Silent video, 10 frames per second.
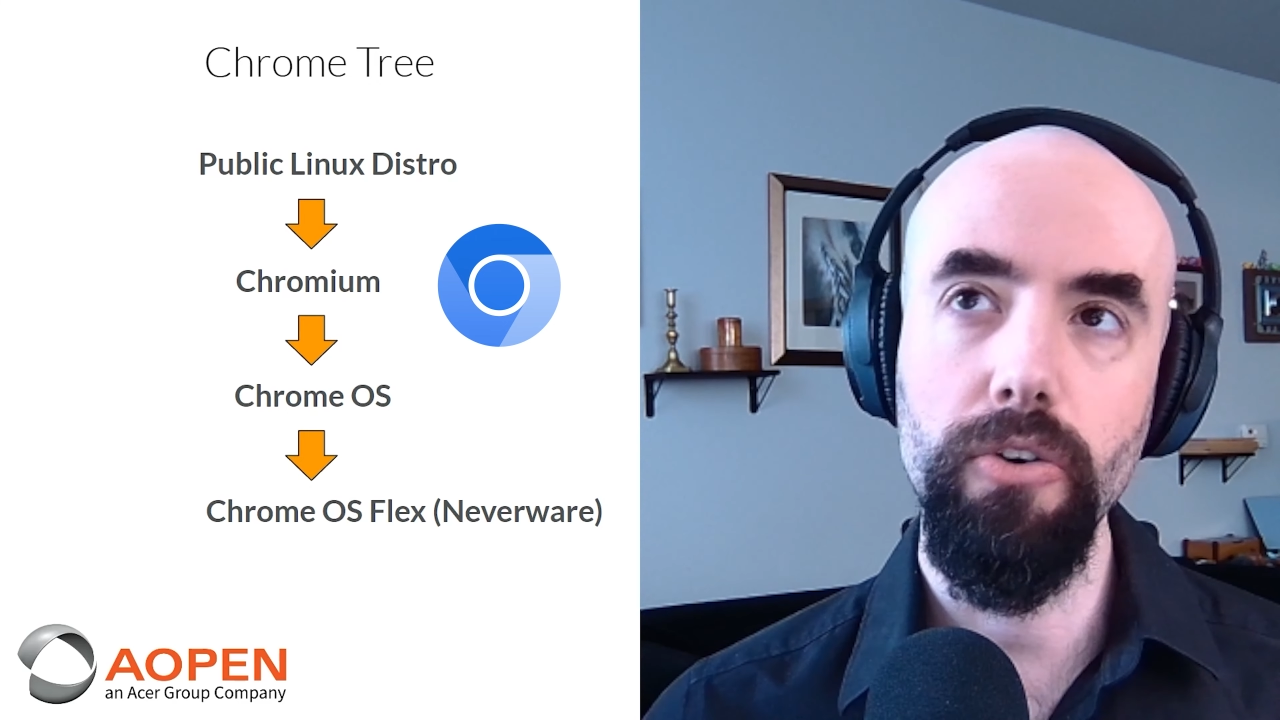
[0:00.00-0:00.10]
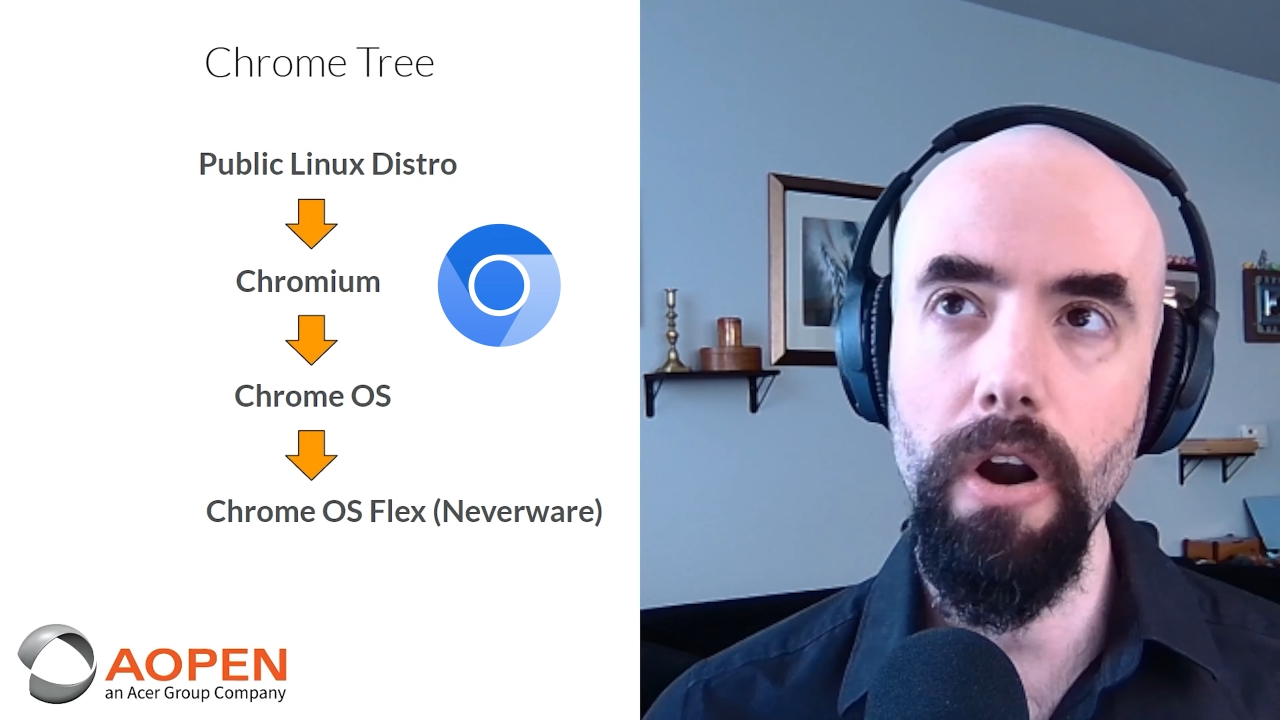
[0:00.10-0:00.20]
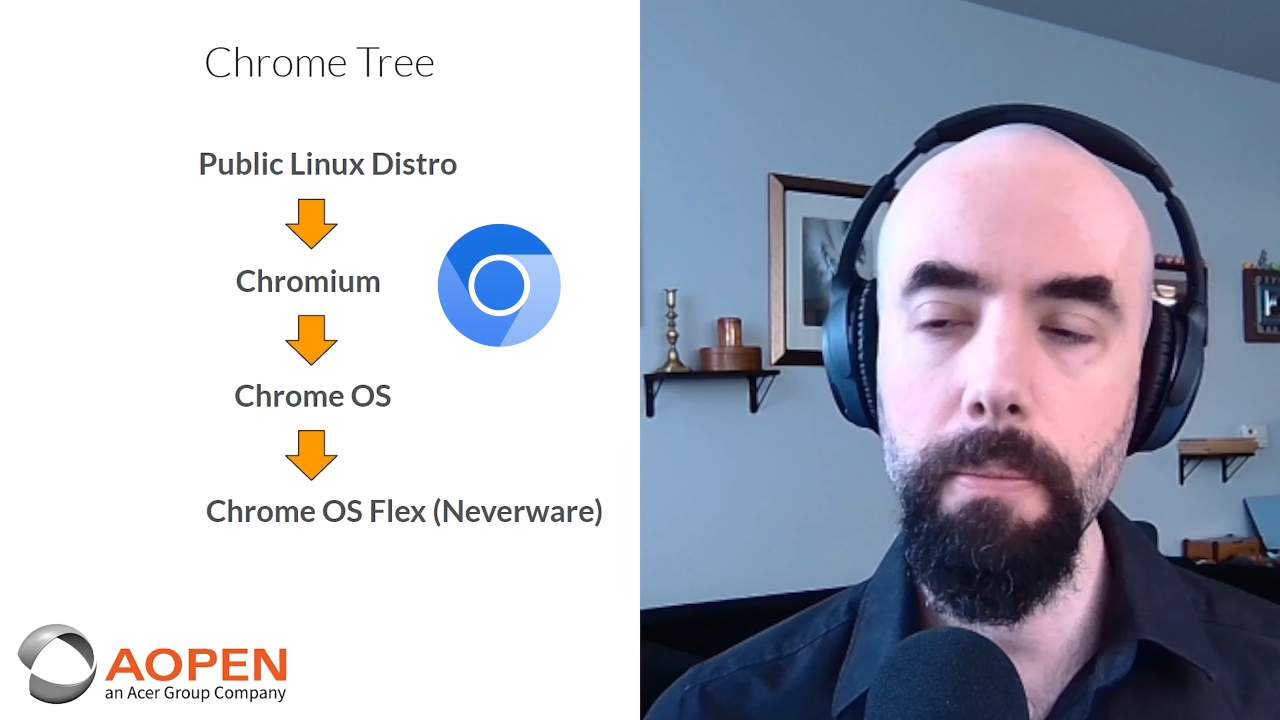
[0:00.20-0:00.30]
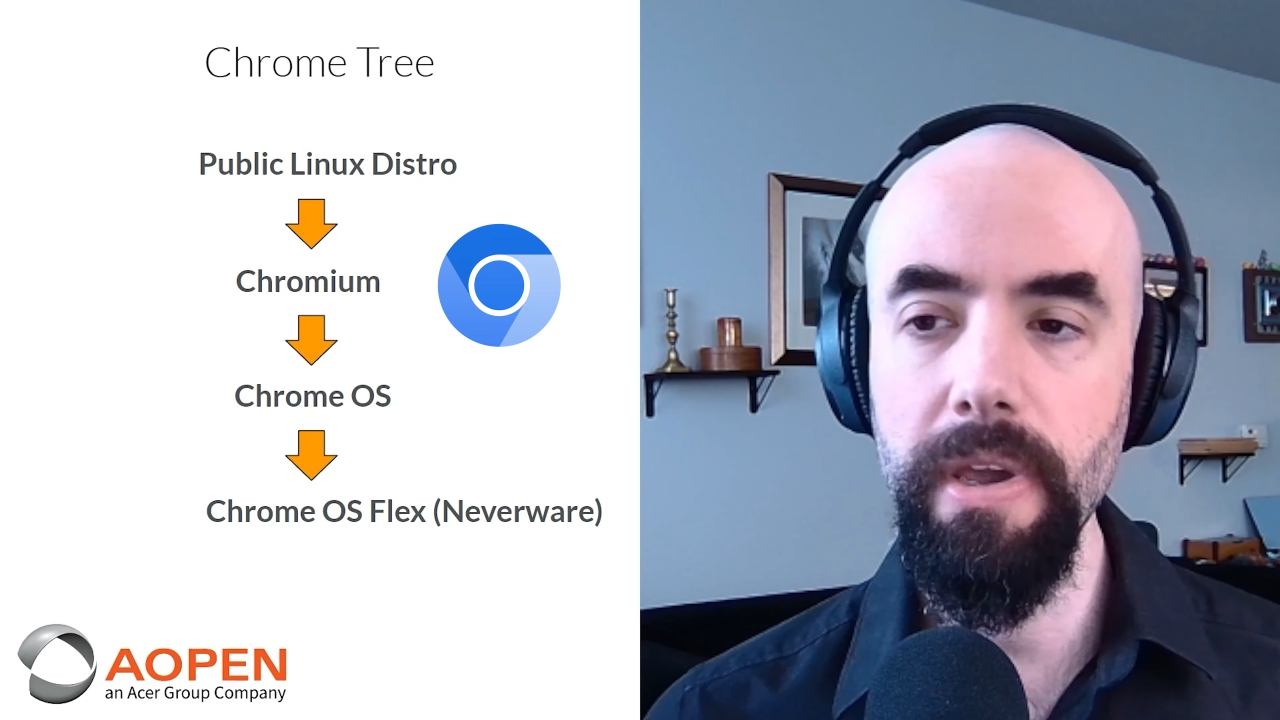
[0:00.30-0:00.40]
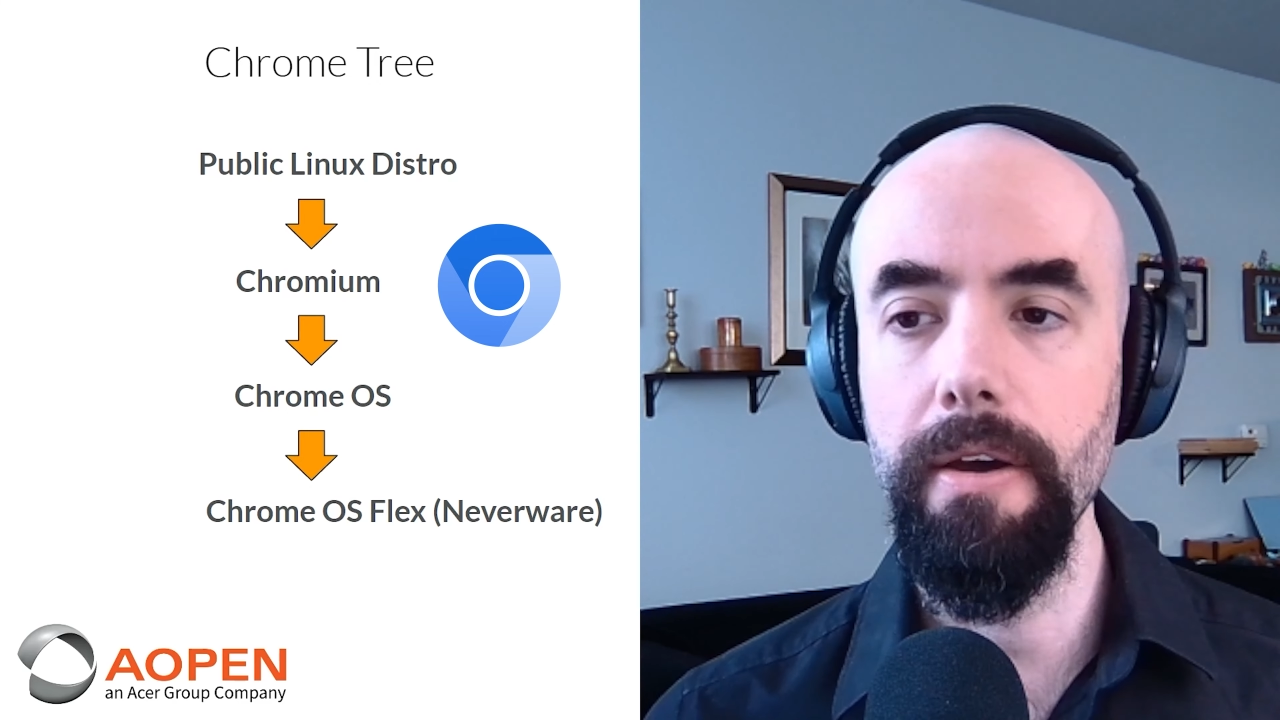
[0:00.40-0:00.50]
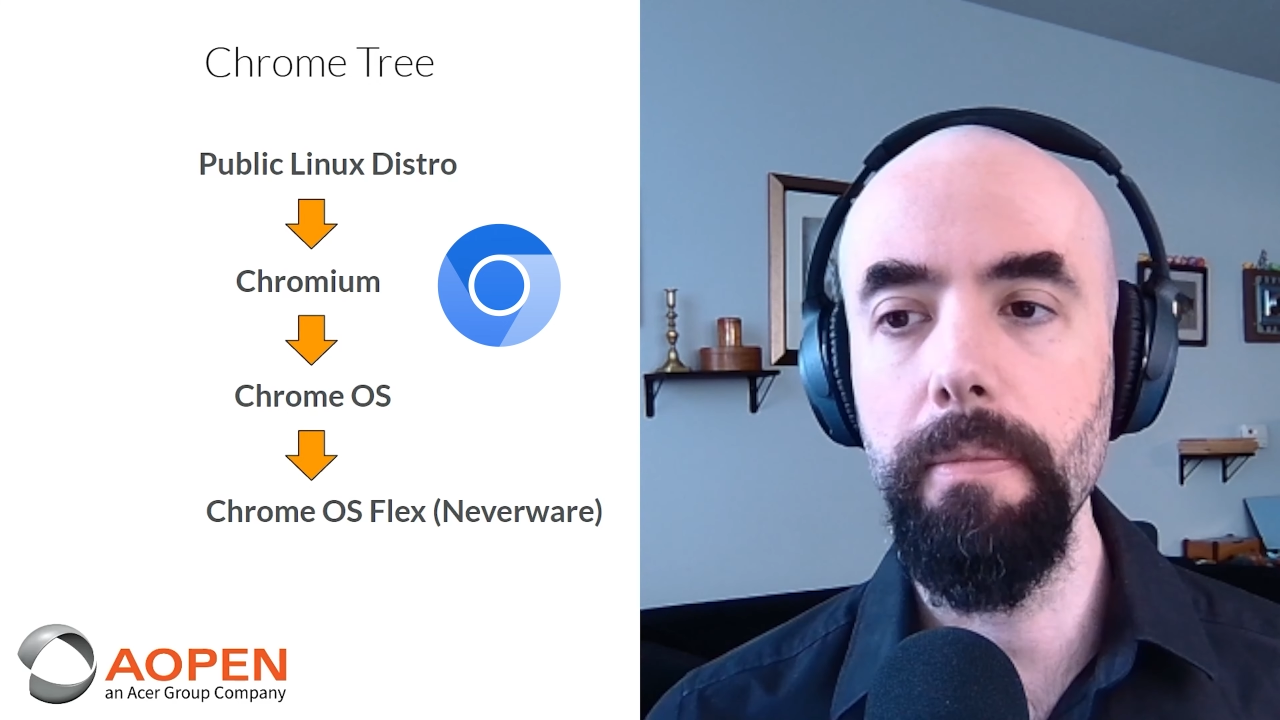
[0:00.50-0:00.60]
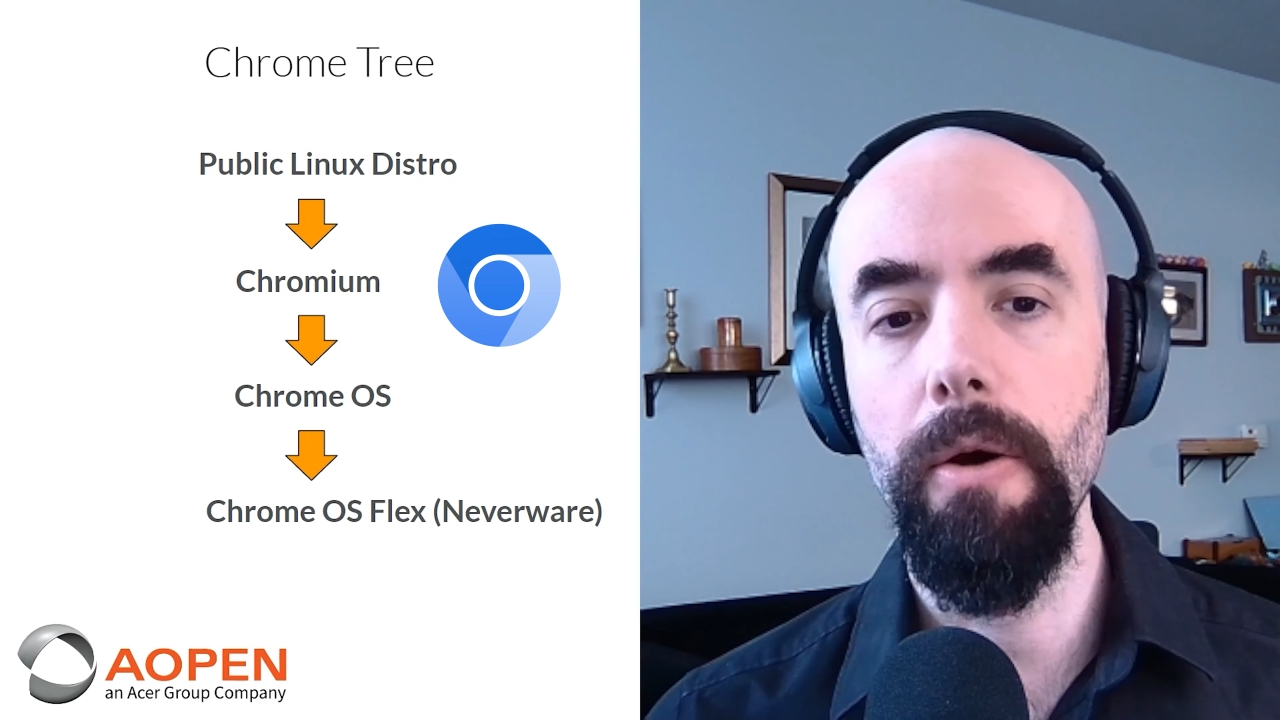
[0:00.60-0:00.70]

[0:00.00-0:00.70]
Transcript: Chromium